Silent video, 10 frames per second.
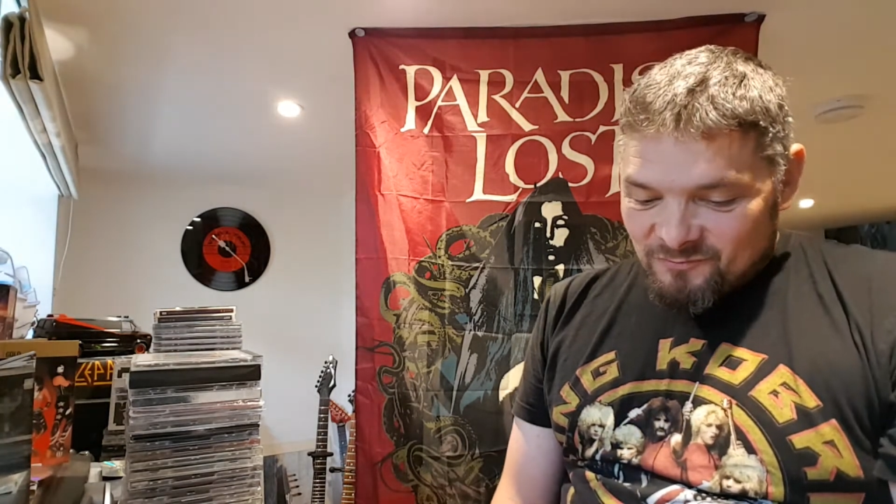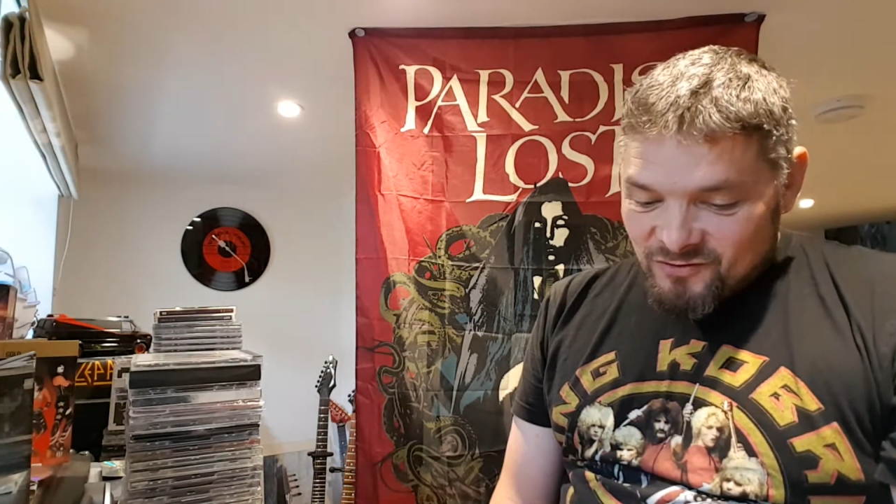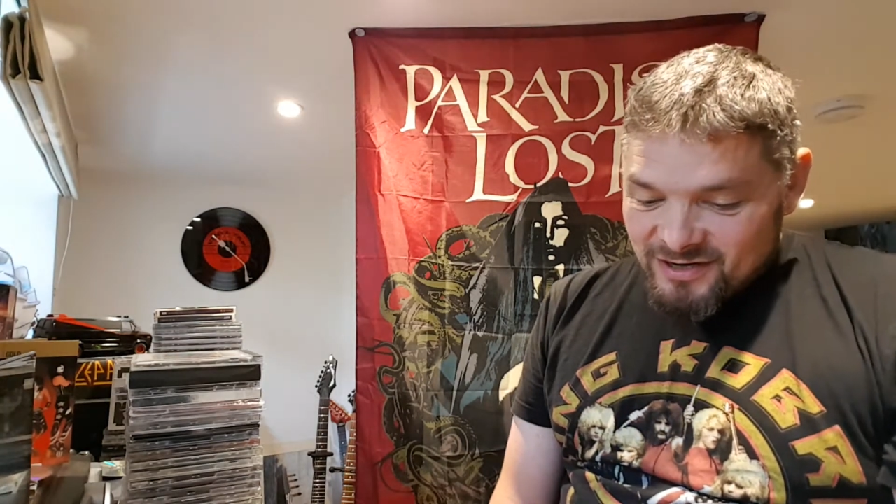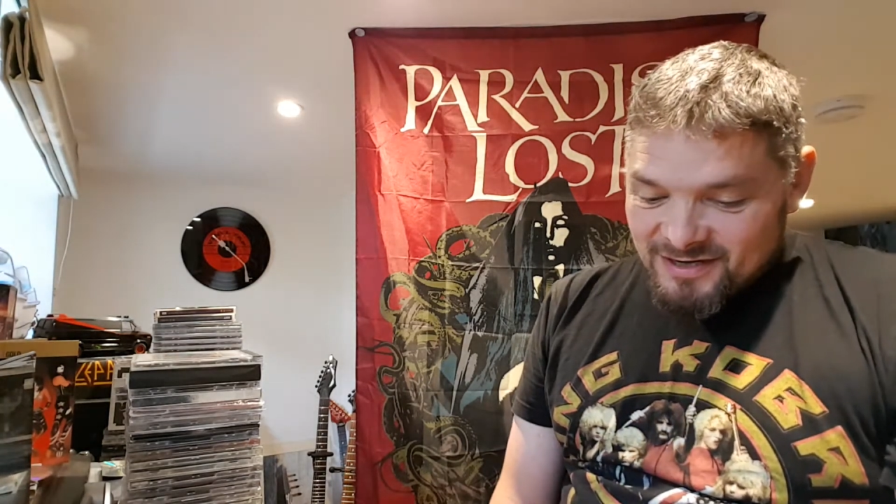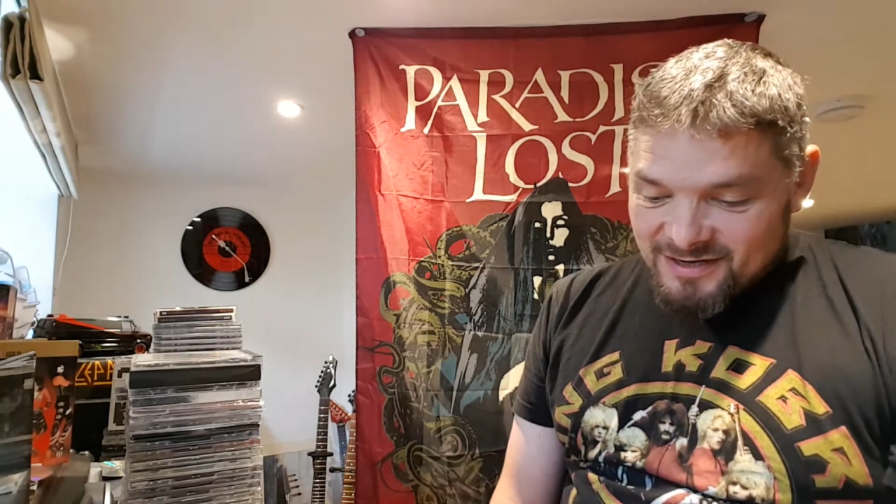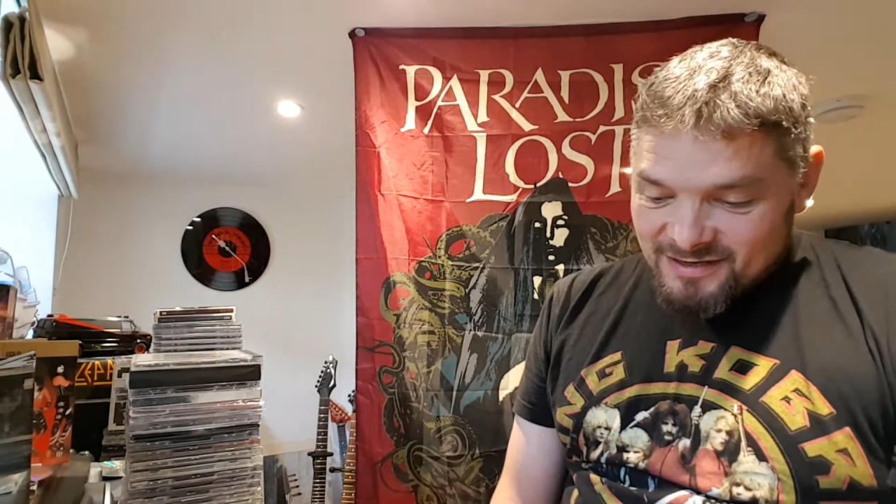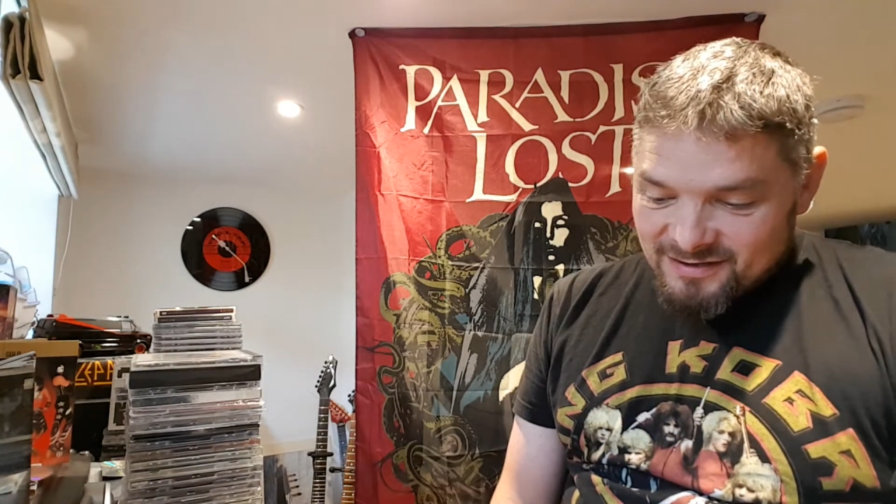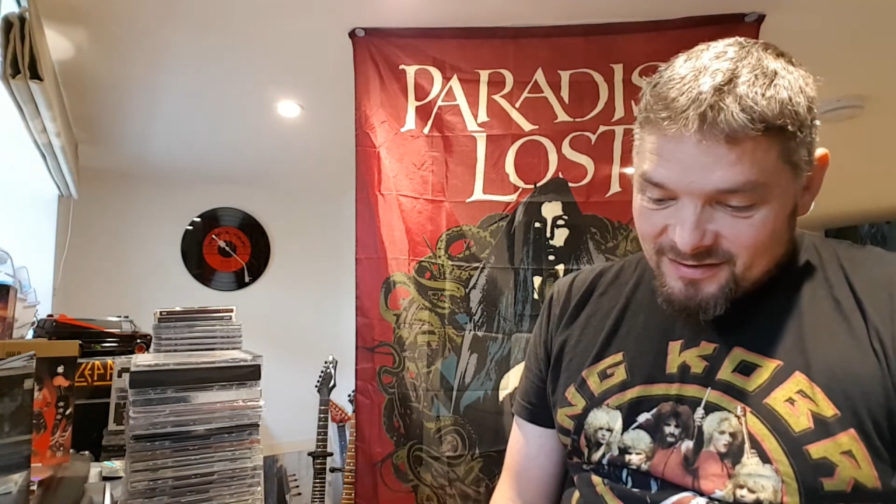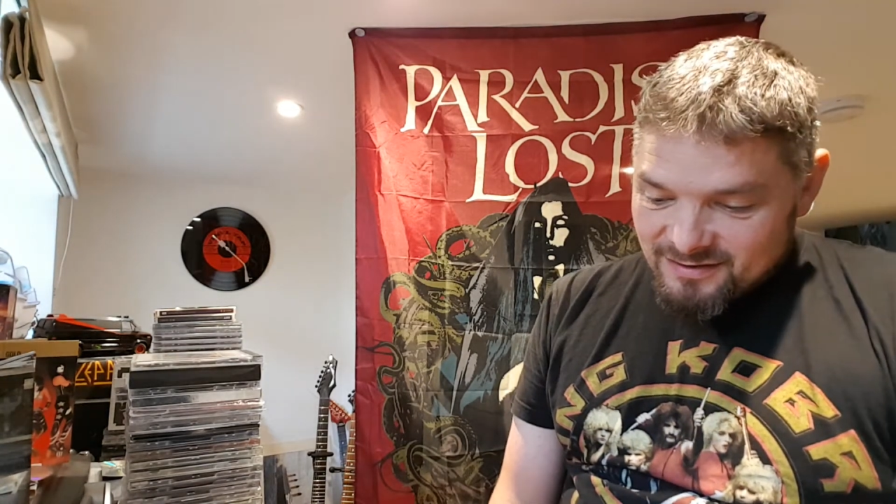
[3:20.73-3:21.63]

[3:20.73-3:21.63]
really,